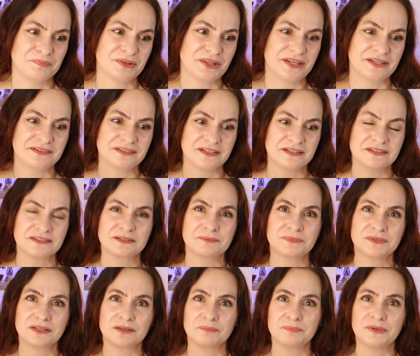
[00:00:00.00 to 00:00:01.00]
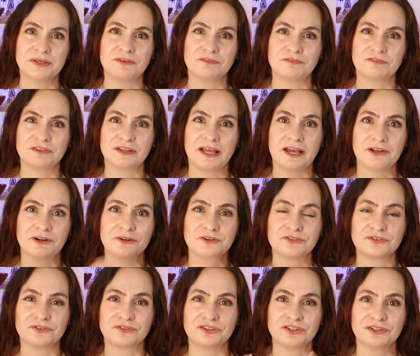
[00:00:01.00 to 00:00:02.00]
plant it in something a bit flatter
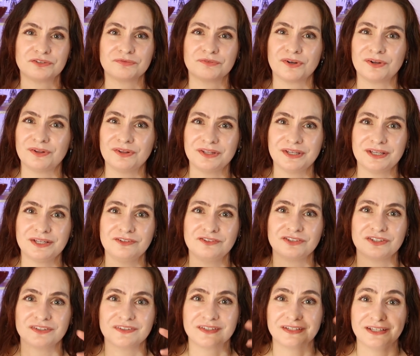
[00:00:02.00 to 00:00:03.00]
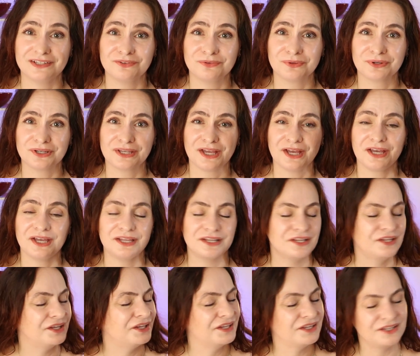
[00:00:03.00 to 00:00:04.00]
so she could roll in. She's an indoor cat.